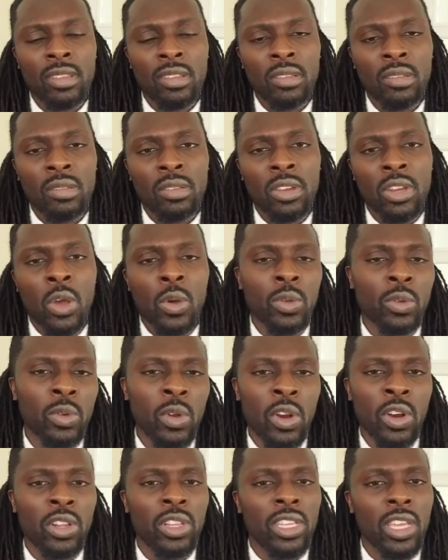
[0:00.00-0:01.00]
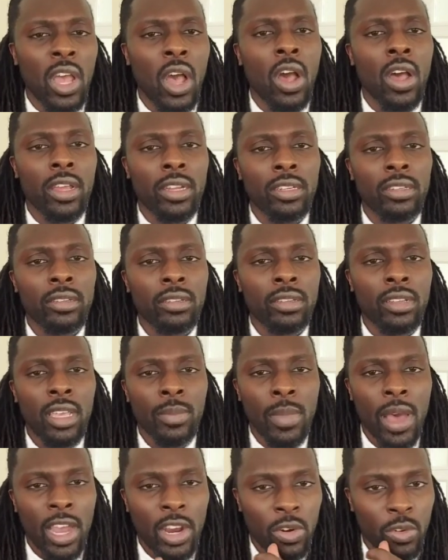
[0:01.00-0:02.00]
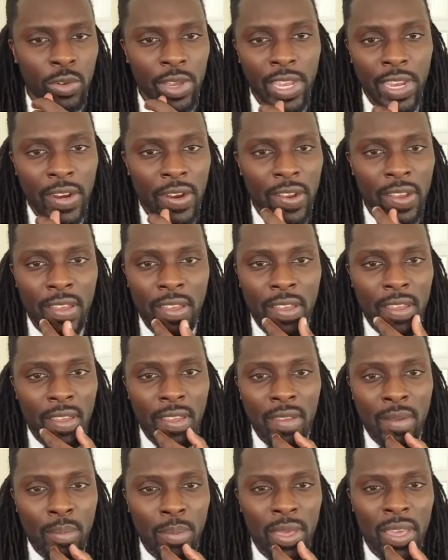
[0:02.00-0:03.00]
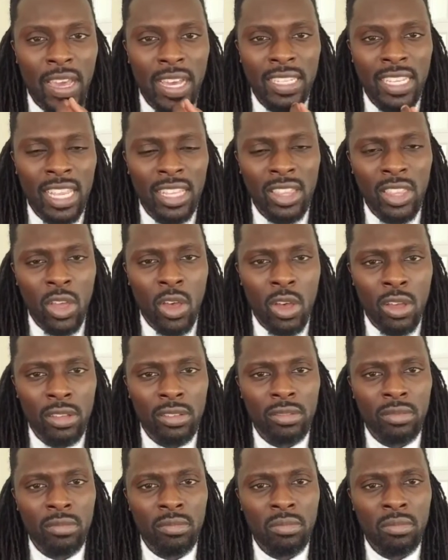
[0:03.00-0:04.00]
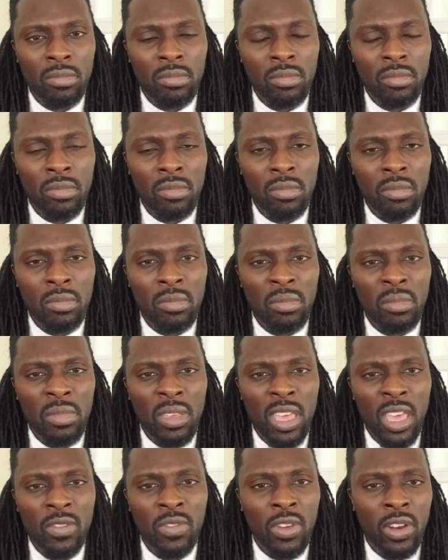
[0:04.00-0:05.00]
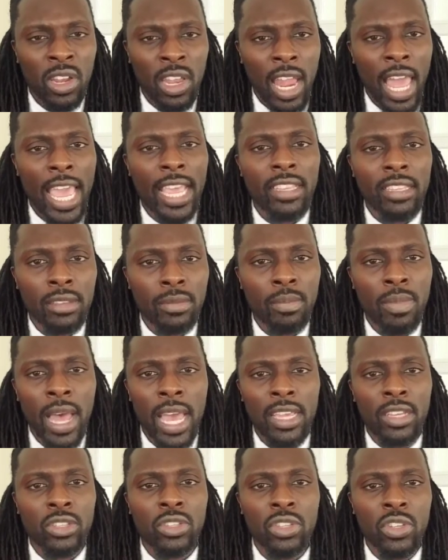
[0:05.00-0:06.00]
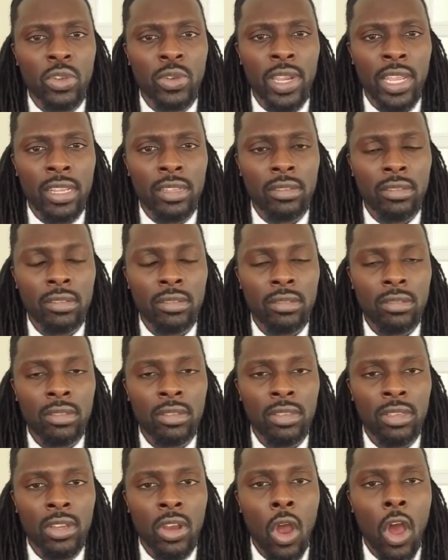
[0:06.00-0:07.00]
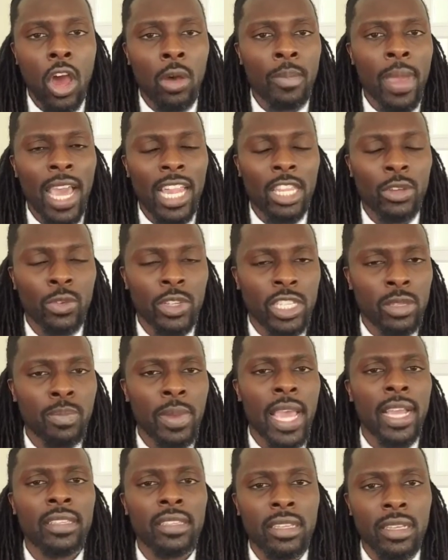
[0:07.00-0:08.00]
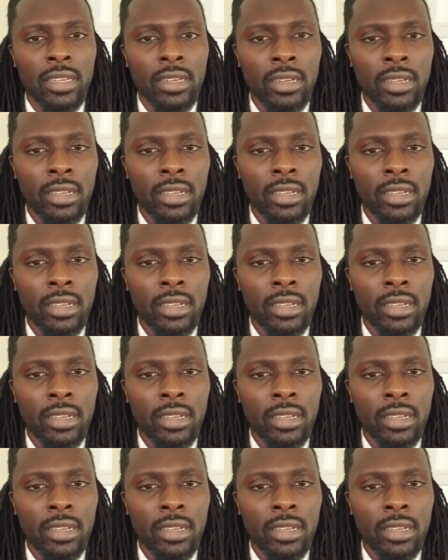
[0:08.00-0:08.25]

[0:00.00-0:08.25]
early on in my career, because I thought if you're liked by your students, you're automatically respected.